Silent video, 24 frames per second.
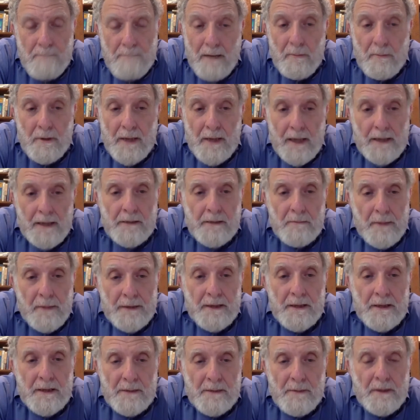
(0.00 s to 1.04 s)
may be taking some
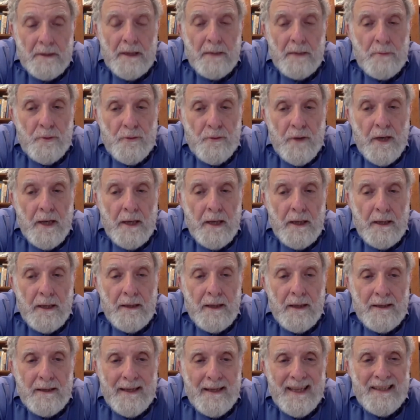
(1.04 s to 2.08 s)
lessons about demonstrating,
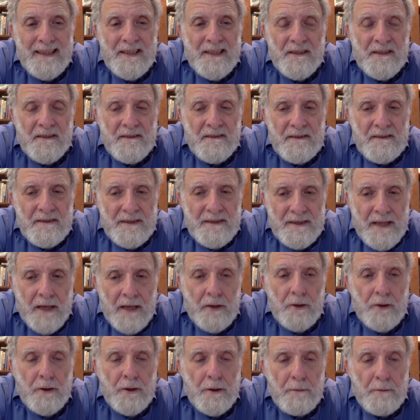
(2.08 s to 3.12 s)
and that's
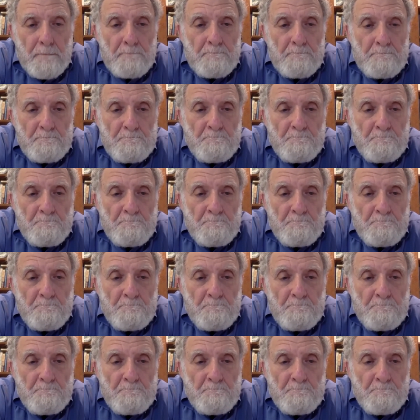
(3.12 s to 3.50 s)
not good.